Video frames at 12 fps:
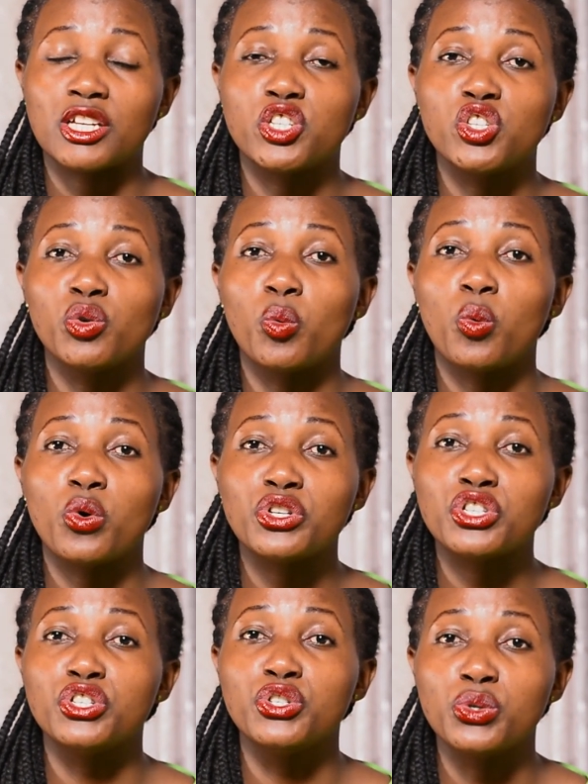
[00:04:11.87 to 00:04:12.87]
that you
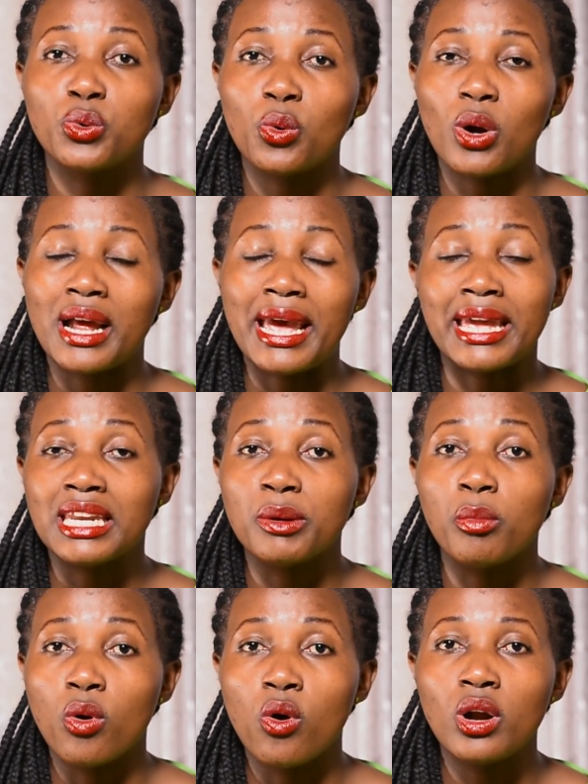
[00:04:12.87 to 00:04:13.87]
won't do
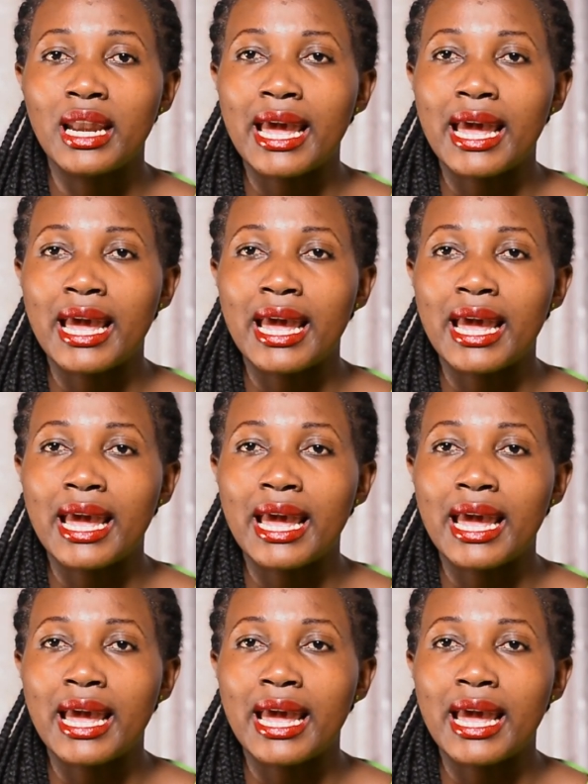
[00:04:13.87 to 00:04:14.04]
anymore.